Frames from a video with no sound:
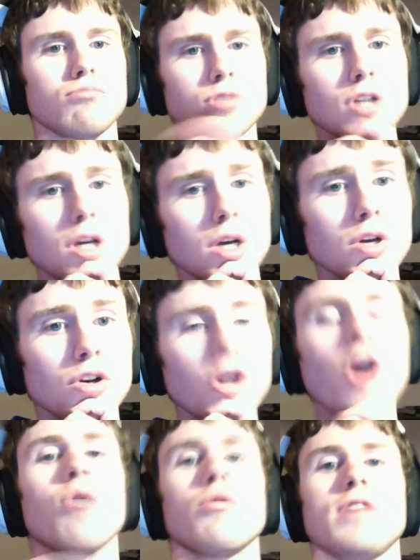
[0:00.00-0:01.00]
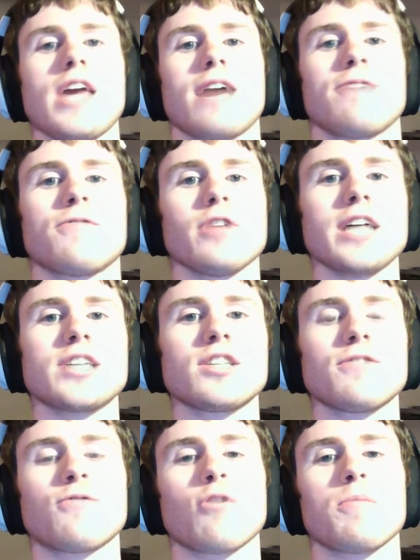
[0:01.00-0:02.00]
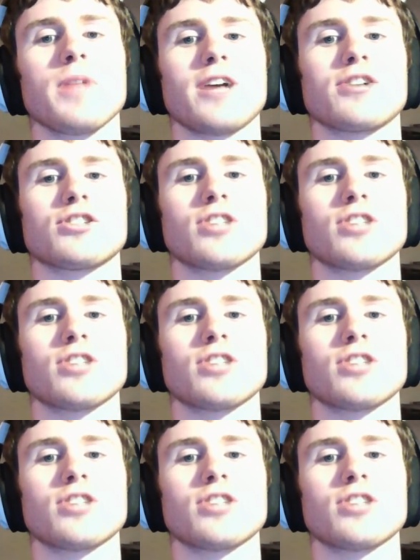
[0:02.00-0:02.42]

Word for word: uh, no yeah for less than four players.